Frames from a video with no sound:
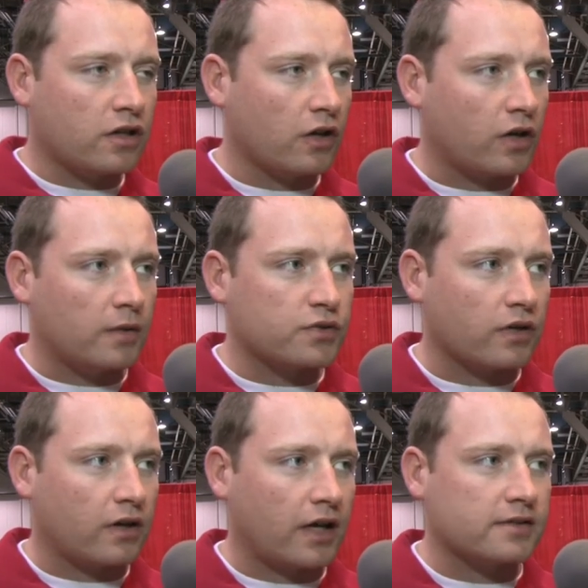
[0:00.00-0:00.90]
color on them so
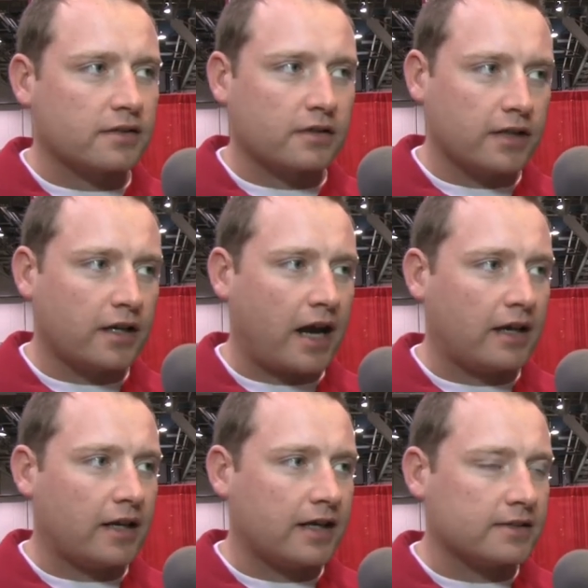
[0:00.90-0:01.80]
they're nice and clear
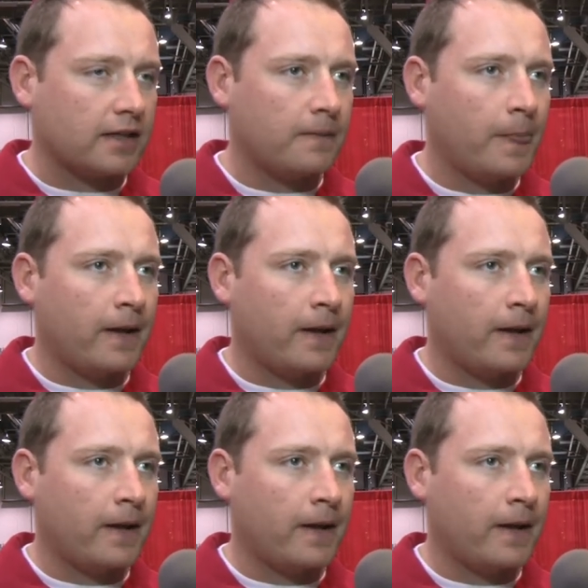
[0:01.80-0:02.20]
anodizing.